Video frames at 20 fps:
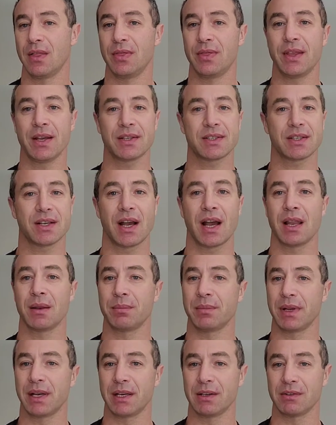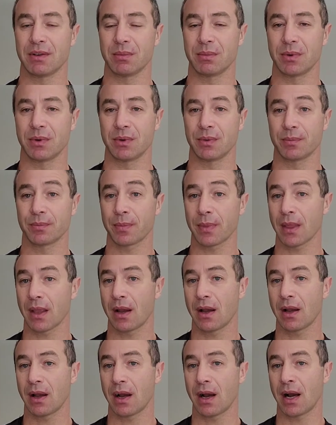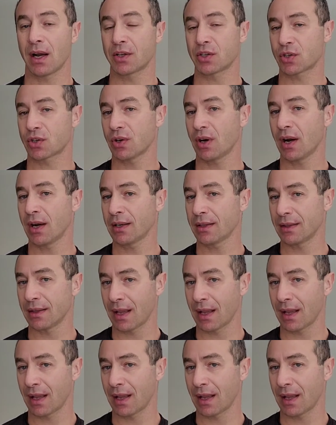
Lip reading: That's unbelievable. I tried